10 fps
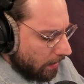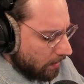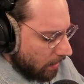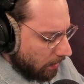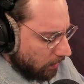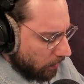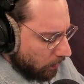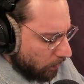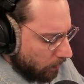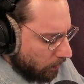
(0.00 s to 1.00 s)
taking
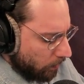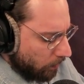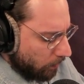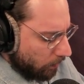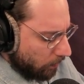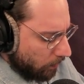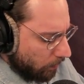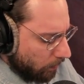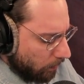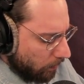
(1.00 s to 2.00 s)
you
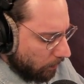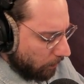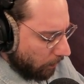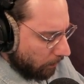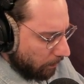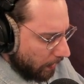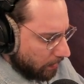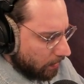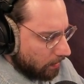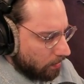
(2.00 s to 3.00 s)
from the
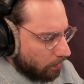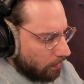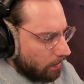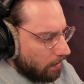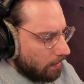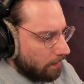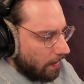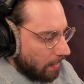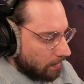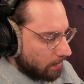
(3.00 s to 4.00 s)
basics to the
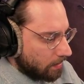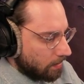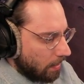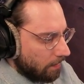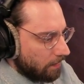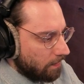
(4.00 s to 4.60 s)
advanced stuff